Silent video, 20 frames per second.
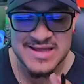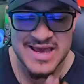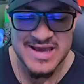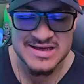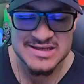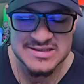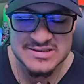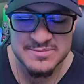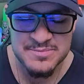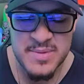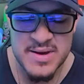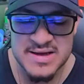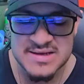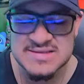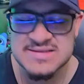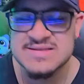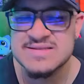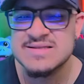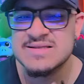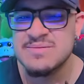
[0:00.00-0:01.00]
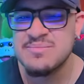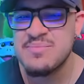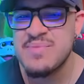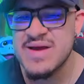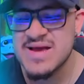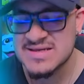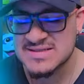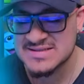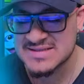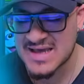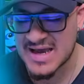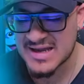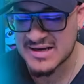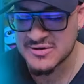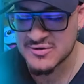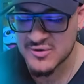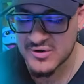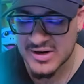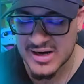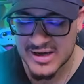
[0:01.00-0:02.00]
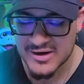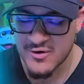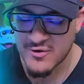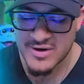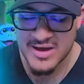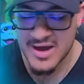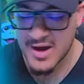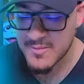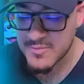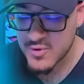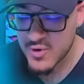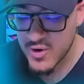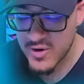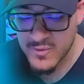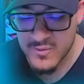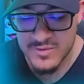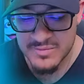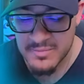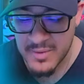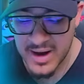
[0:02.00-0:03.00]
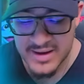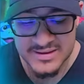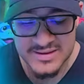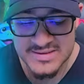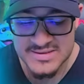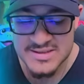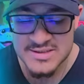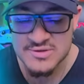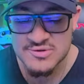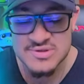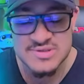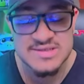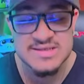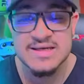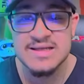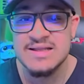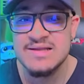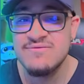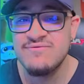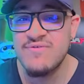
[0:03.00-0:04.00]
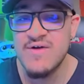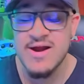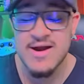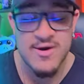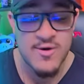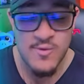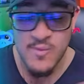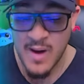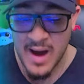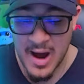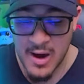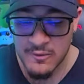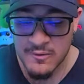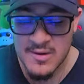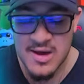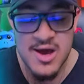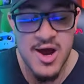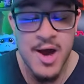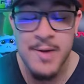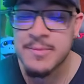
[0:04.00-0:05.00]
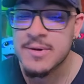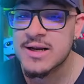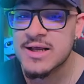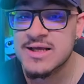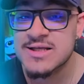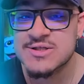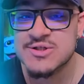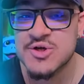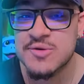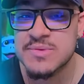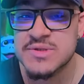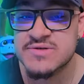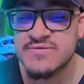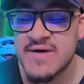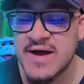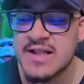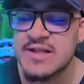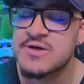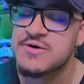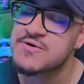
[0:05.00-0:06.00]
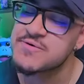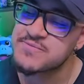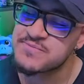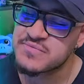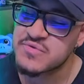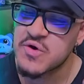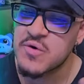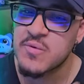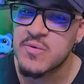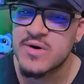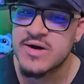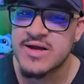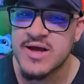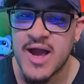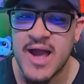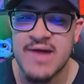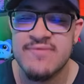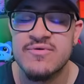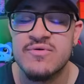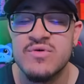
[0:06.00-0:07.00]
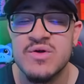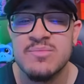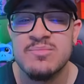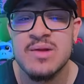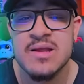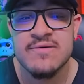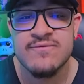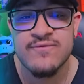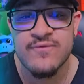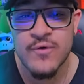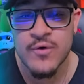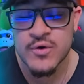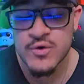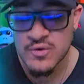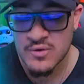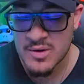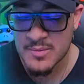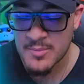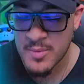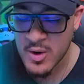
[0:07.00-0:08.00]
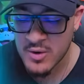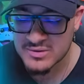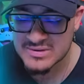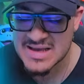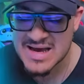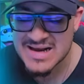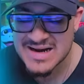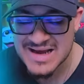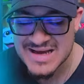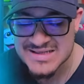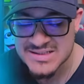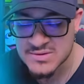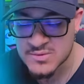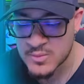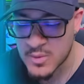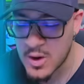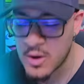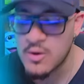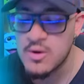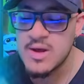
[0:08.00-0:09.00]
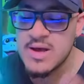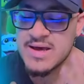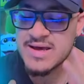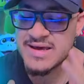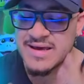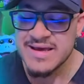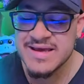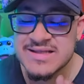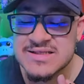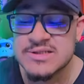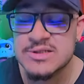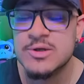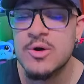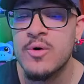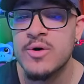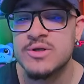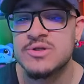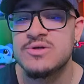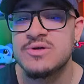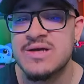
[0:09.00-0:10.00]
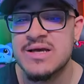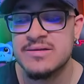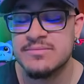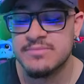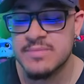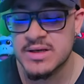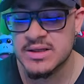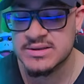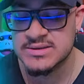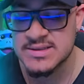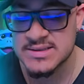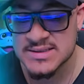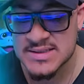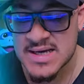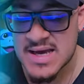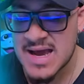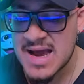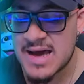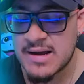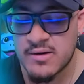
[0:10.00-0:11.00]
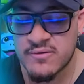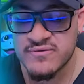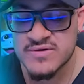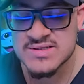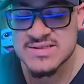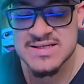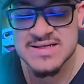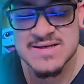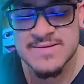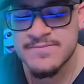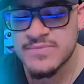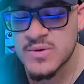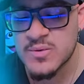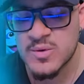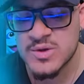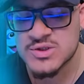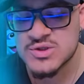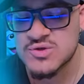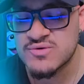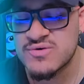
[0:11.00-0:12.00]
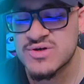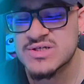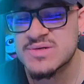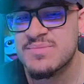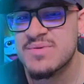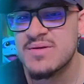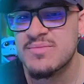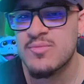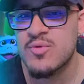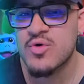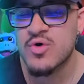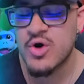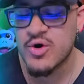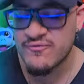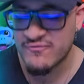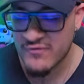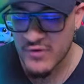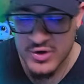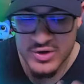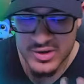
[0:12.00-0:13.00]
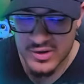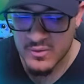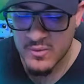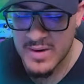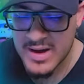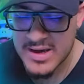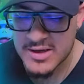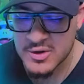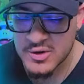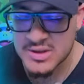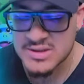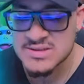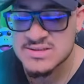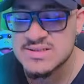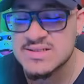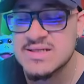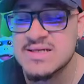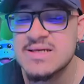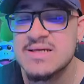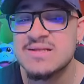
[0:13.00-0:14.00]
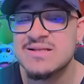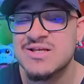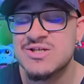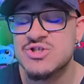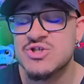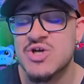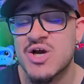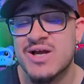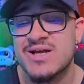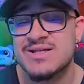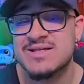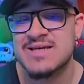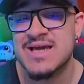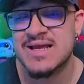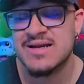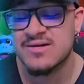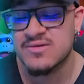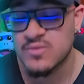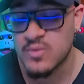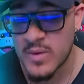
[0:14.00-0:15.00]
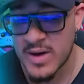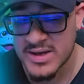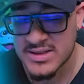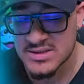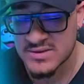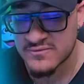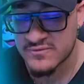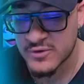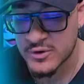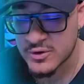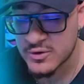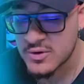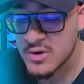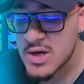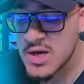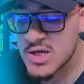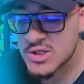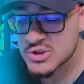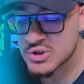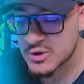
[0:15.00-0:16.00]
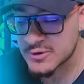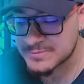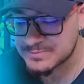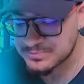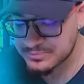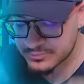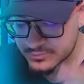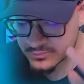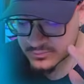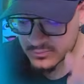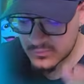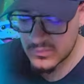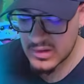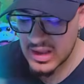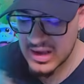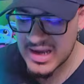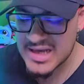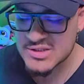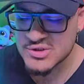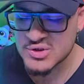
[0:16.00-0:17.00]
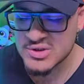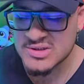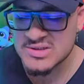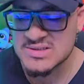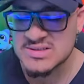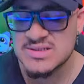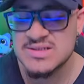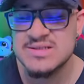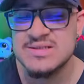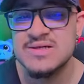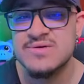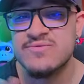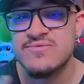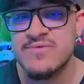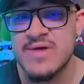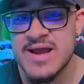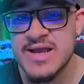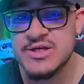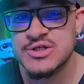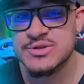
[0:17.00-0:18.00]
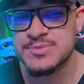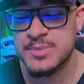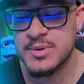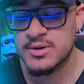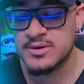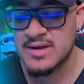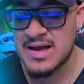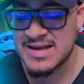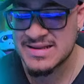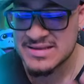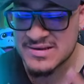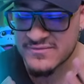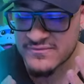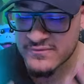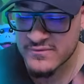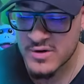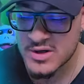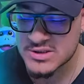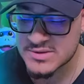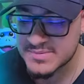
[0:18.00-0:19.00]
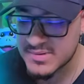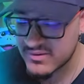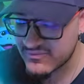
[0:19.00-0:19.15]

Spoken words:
expect the best, and you are like, okay, I'm going with miners into single inferno, wow, I'm gonna get so much value. Don't worry, I have a replay for you about that as well. It's going to get melted, and obviously once you reach a bit more further away, you can see the giant cannon waiting for you. So as you can see, the rage spell and the frost spell